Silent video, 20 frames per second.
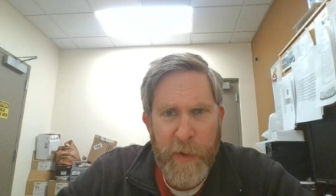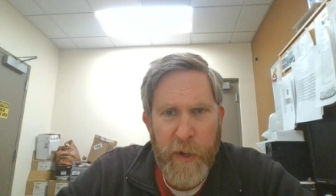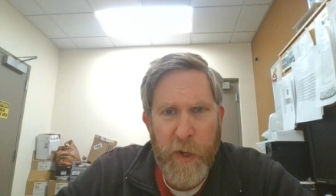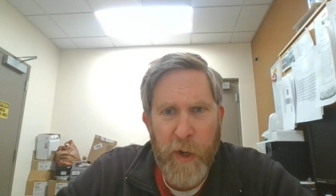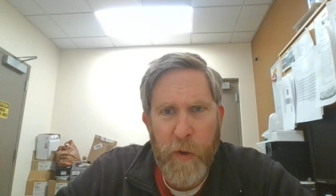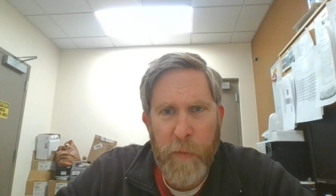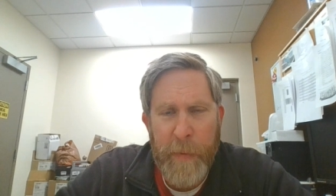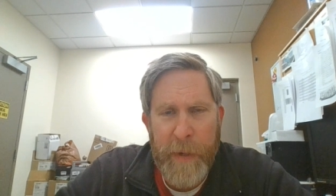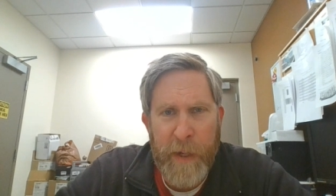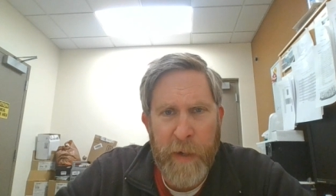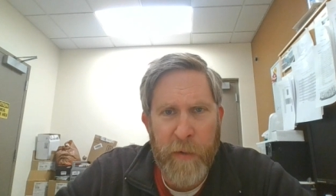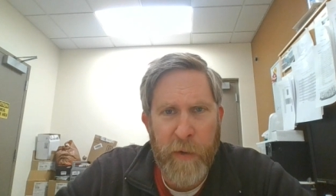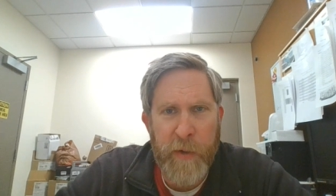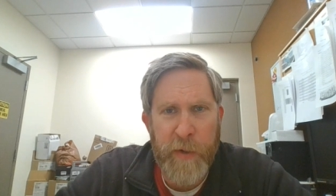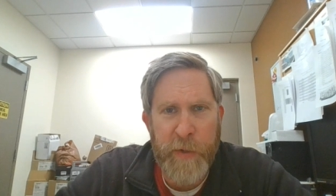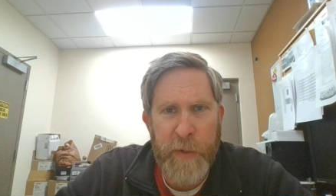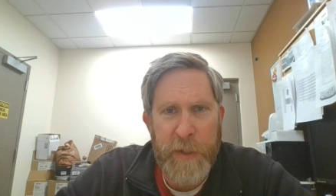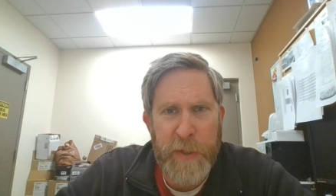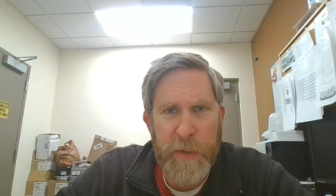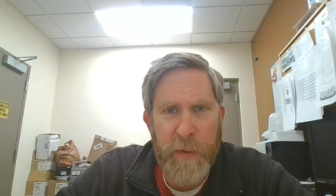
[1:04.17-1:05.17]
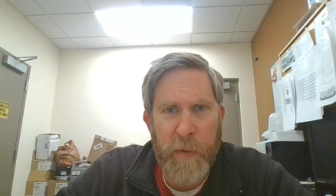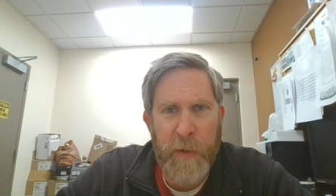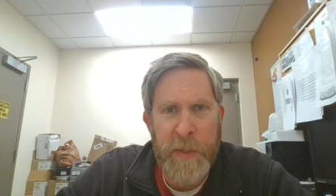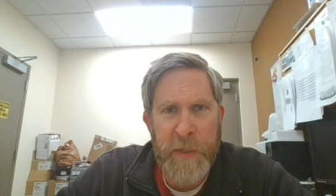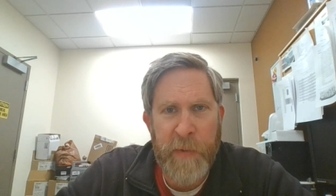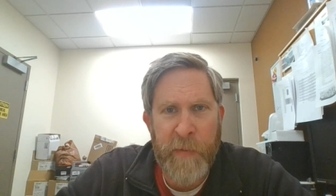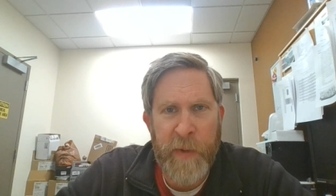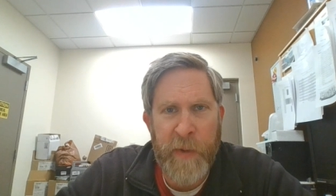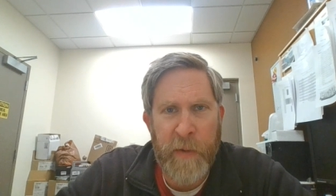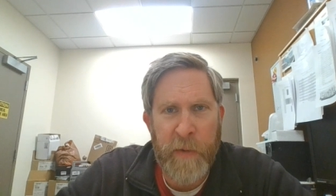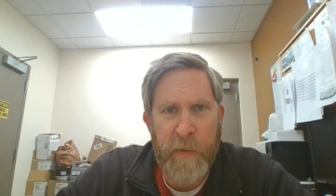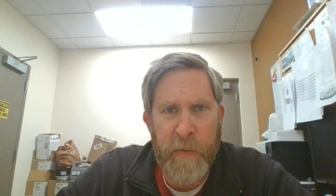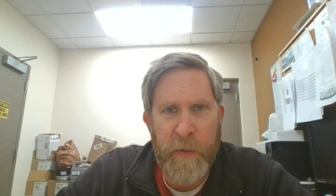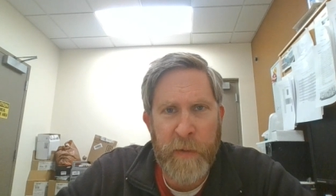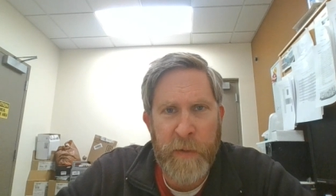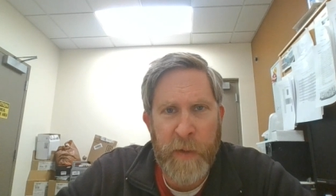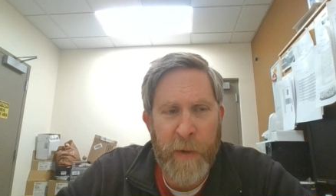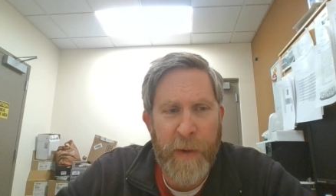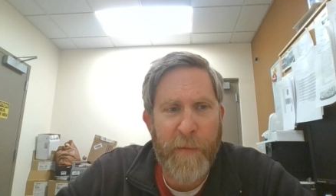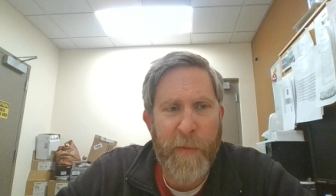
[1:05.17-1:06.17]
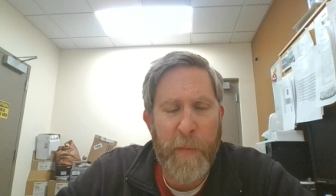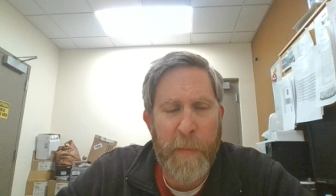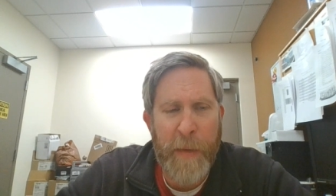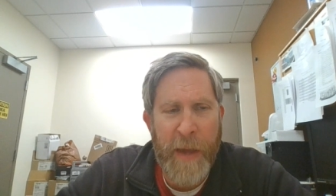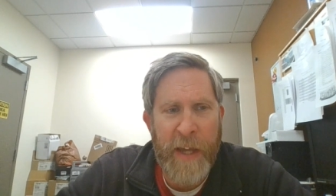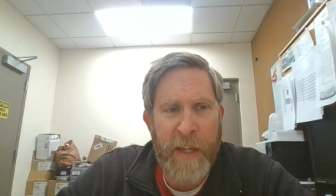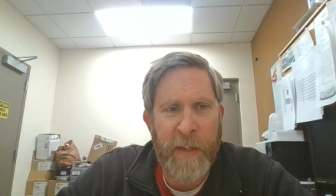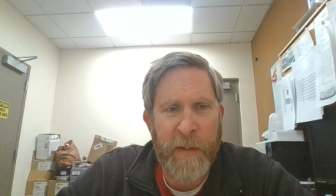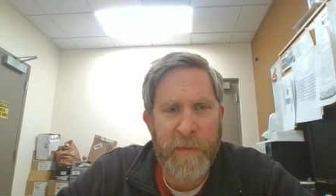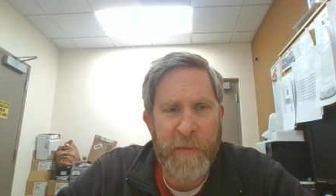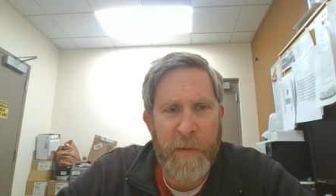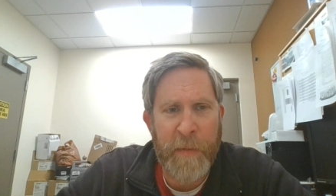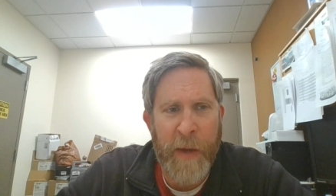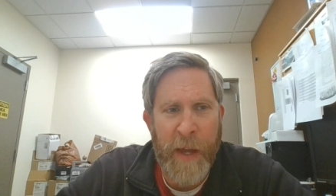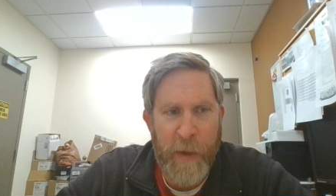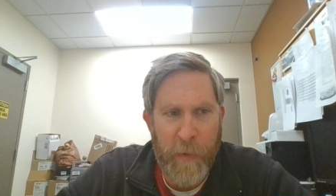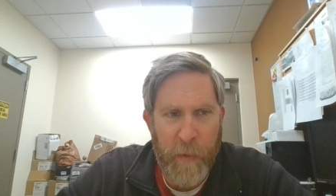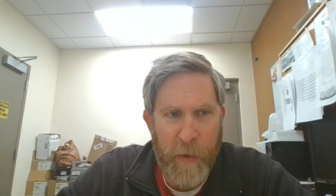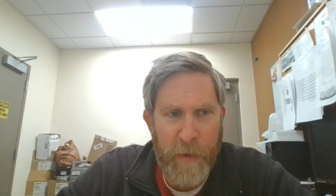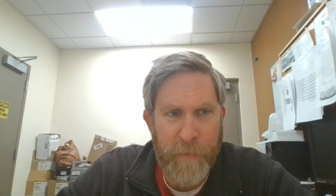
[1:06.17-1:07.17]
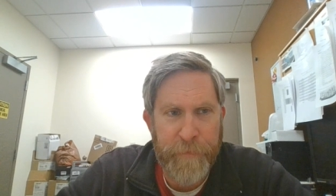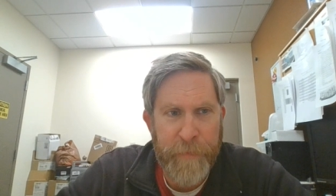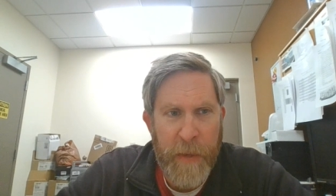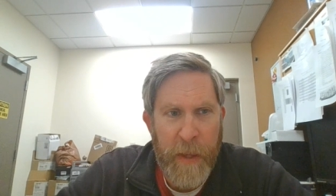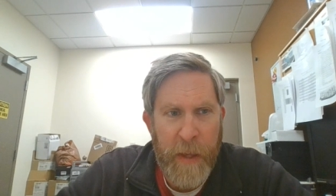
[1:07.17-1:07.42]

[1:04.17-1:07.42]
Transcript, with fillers: of your European grocery stores, if you don't have a bag, you'll have to buy one.